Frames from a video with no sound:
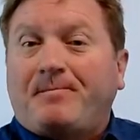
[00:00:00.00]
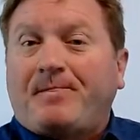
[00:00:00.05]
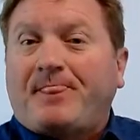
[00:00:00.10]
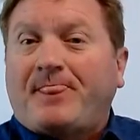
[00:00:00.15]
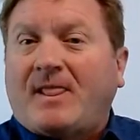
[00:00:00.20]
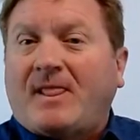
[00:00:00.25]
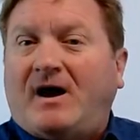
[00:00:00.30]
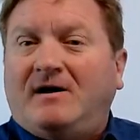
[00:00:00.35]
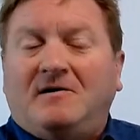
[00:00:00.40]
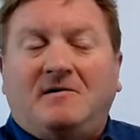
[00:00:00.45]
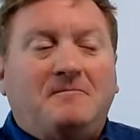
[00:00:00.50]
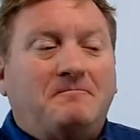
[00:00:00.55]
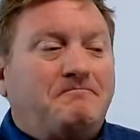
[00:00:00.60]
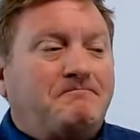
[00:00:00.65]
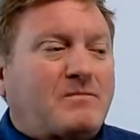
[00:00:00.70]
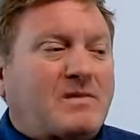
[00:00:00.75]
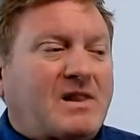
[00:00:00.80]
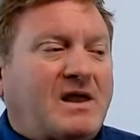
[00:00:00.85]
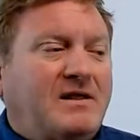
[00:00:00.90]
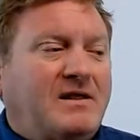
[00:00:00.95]
And
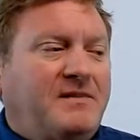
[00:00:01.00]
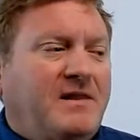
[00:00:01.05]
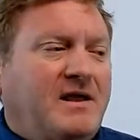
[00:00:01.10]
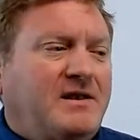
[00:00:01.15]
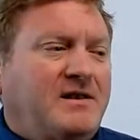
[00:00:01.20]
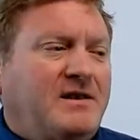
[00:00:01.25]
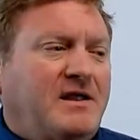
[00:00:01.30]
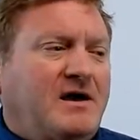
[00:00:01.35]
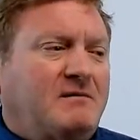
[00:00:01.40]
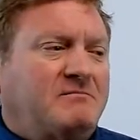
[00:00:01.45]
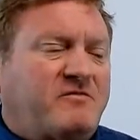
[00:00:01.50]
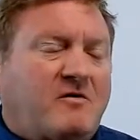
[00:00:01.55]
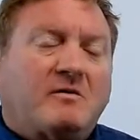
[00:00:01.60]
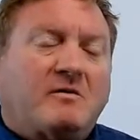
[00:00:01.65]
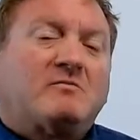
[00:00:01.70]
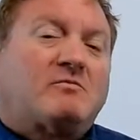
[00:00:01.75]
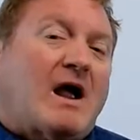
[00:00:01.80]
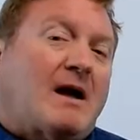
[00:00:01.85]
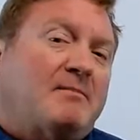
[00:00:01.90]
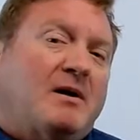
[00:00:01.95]
then before we
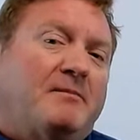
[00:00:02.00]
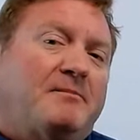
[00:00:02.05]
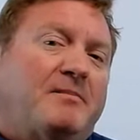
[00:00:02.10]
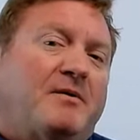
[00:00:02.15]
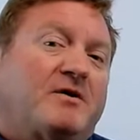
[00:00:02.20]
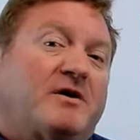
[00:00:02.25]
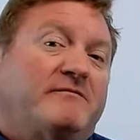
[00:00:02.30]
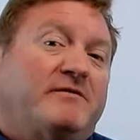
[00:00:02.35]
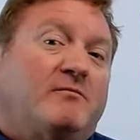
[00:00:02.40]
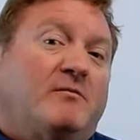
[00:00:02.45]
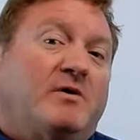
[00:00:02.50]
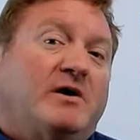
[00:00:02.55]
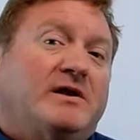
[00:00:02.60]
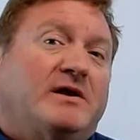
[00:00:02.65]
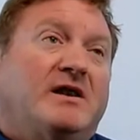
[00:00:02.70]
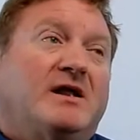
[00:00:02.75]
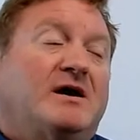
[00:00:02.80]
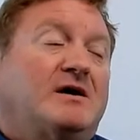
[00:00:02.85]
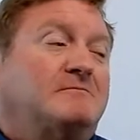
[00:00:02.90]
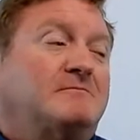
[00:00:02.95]
wrap up, I'll give you
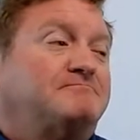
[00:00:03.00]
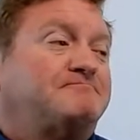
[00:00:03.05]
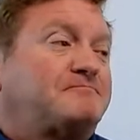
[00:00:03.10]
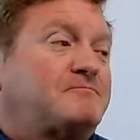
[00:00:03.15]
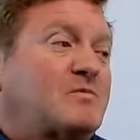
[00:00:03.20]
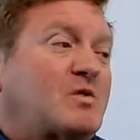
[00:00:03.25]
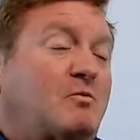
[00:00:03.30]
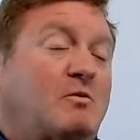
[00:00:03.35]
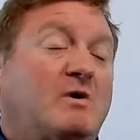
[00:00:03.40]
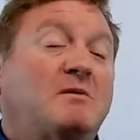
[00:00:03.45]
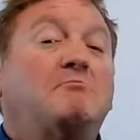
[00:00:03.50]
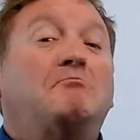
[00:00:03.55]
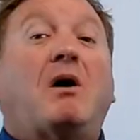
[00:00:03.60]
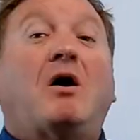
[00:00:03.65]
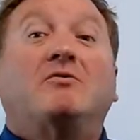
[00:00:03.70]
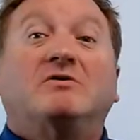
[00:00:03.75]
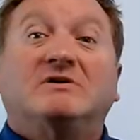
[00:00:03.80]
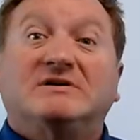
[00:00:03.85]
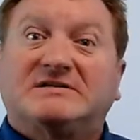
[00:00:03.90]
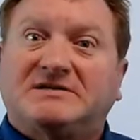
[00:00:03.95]
one
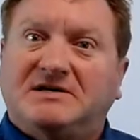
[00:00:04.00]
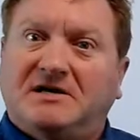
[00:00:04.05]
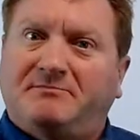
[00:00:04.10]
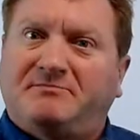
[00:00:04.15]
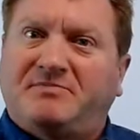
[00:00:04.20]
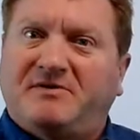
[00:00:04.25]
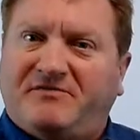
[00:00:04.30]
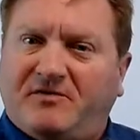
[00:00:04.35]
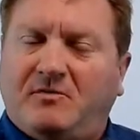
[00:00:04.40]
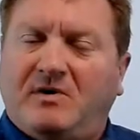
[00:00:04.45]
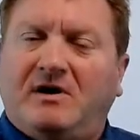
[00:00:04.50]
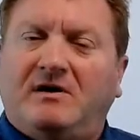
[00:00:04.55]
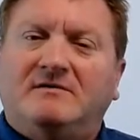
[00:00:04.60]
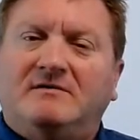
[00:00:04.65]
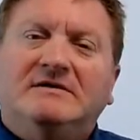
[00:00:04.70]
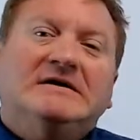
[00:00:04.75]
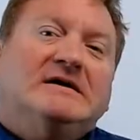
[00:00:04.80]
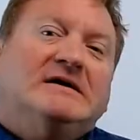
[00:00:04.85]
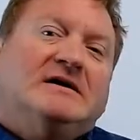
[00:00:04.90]
bonus tip, if you will.